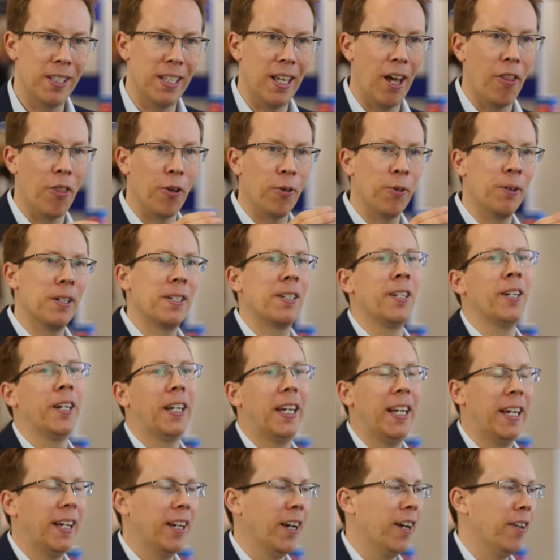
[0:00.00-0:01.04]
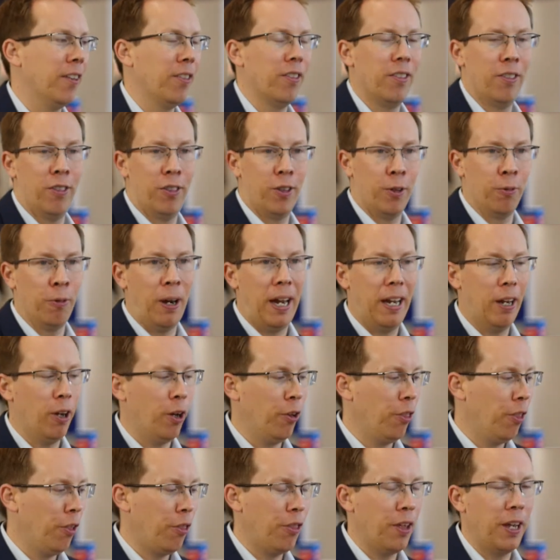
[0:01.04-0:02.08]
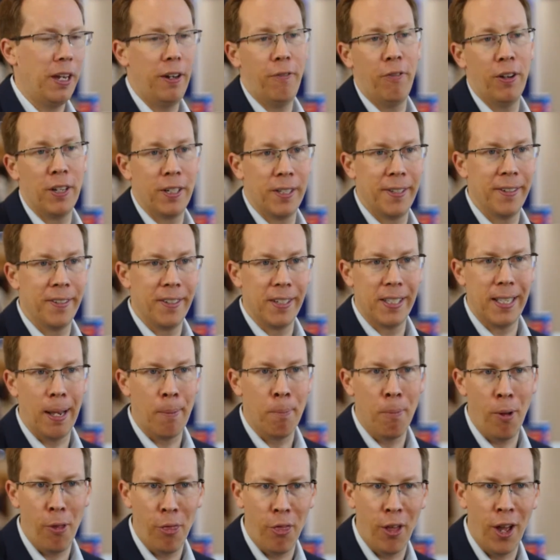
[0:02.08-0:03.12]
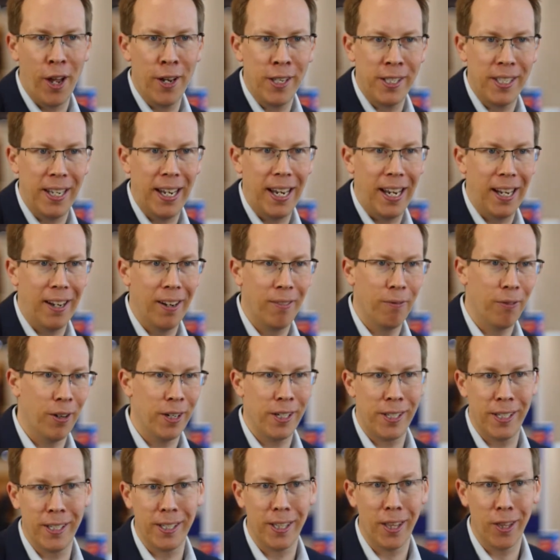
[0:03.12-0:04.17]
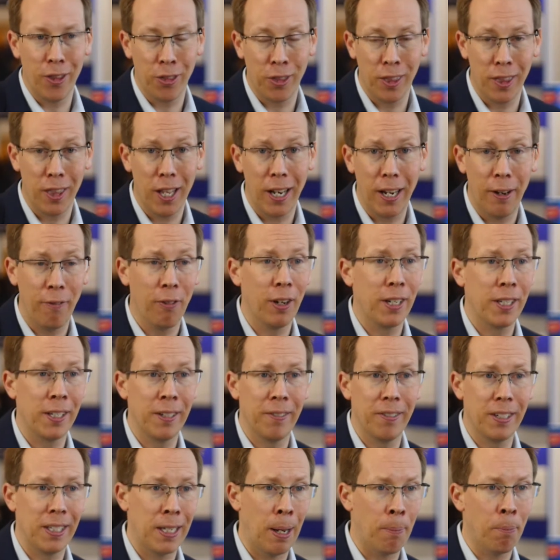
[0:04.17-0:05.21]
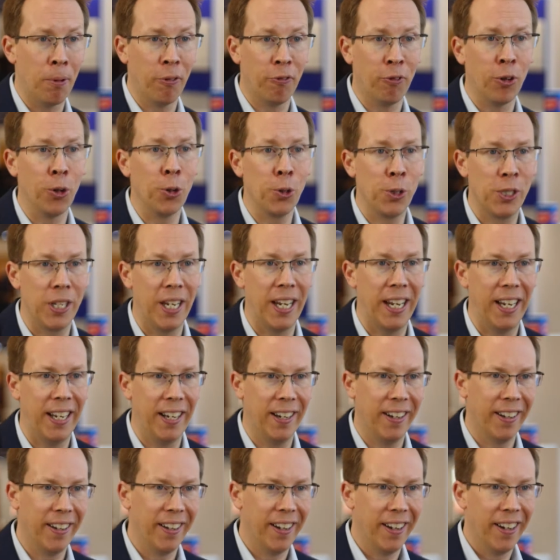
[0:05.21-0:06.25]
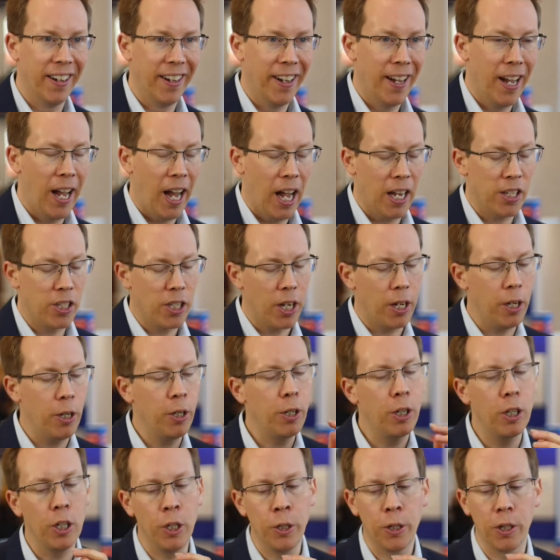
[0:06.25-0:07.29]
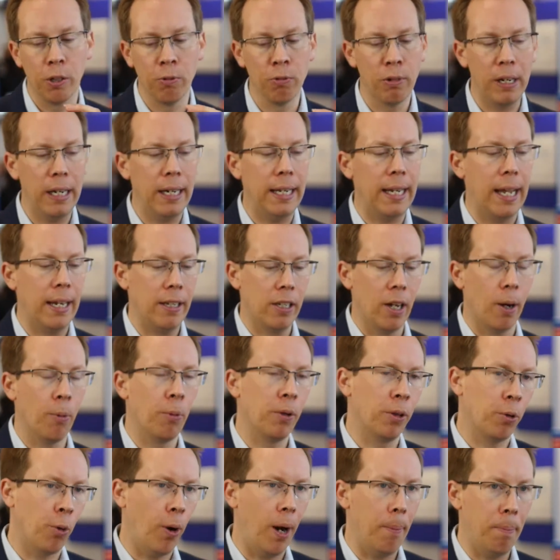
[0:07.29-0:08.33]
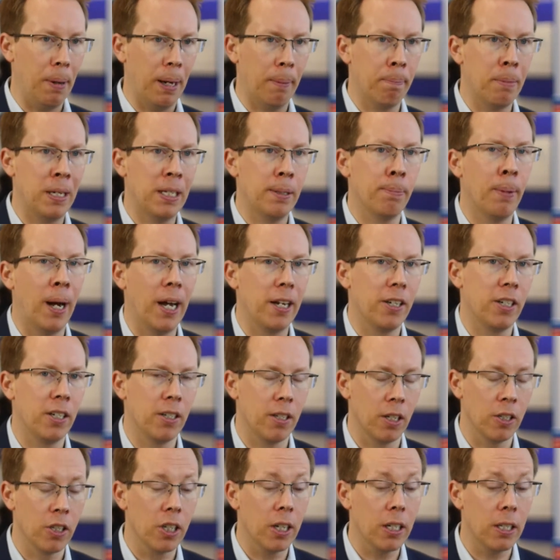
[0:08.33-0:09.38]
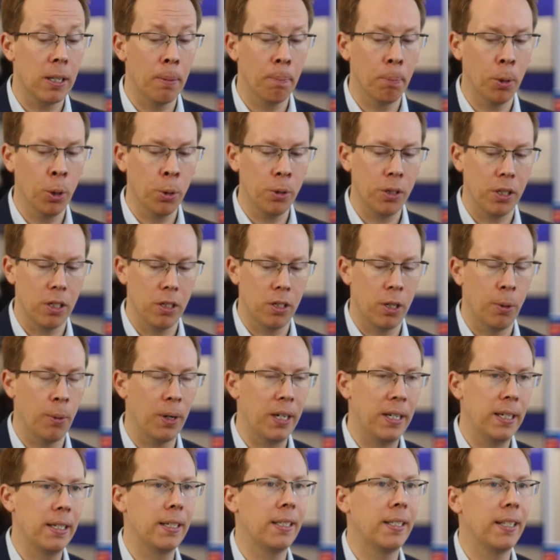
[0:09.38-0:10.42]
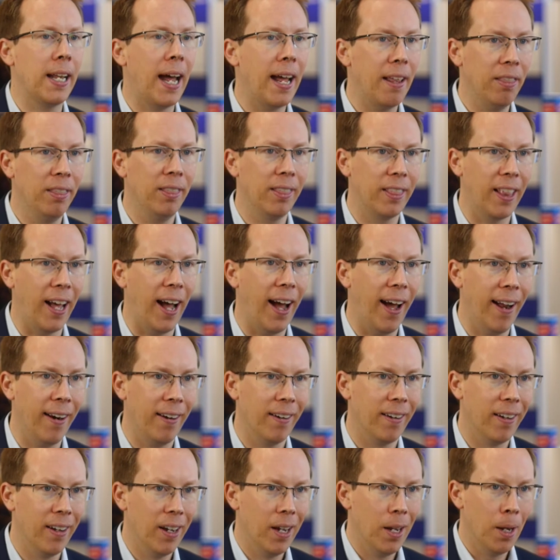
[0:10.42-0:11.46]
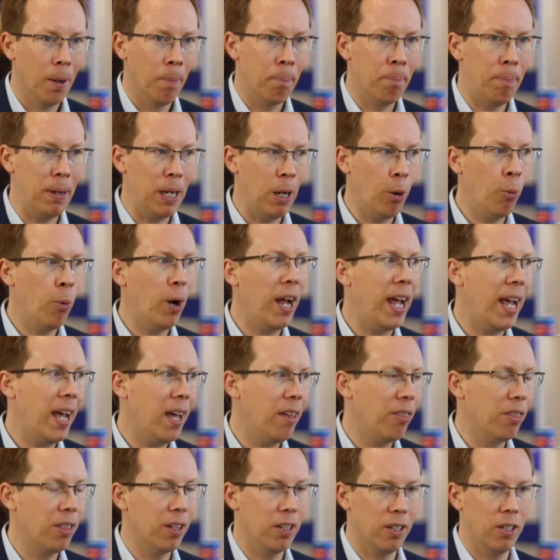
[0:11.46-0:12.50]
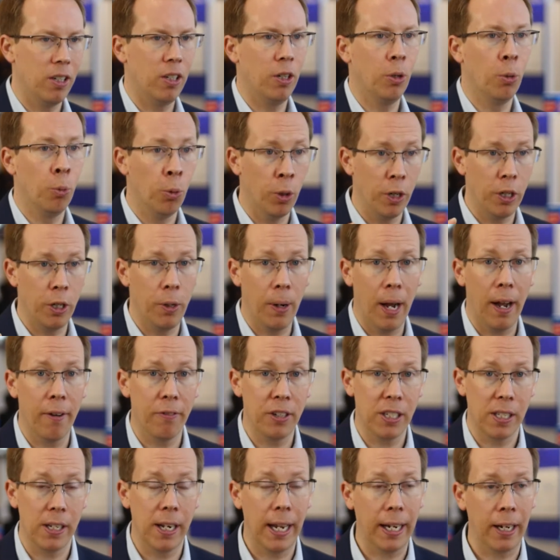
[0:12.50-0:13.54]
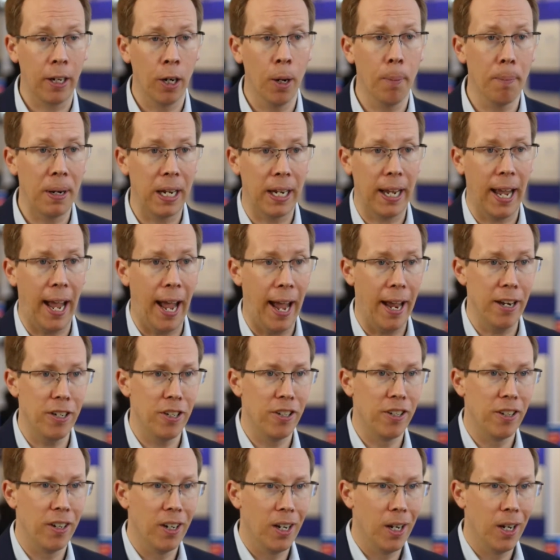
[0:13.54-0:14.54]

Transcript: the other is looking at the rate on the 31st of December 13 versus the 31st of December 14. And so you can really end up with quite big mismatches. And so it's important to understand that, be aware that what you have is an economic hedge,